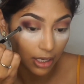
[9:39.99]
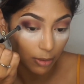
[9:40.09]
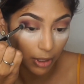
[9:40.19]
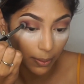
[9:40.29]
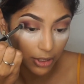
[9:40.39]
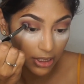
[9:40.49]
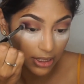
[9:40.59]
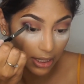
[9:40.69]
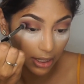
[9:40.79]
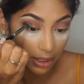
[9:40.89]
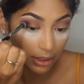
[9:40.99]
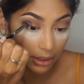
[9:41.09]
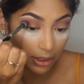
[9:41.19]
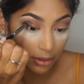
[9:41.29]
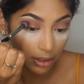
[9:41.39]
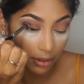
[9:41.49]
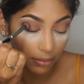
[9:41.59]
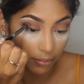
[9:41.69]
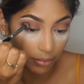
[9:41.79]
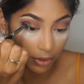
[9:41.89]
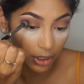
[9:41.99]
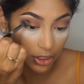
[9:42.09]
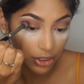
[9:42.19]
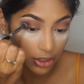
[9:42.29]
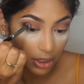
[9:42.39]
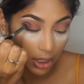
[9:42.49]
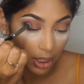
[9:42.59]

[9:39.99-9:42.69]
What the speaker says: then I'll probably just take a clean brush